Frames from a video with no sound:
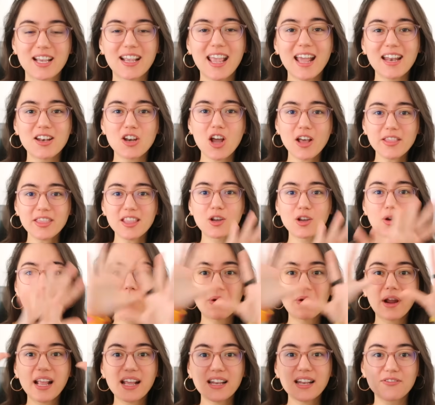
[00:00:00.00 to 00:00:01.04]
Again, not the
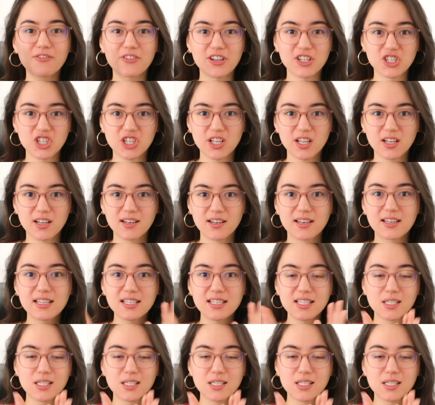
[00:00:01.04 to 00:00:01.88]
grand vision, the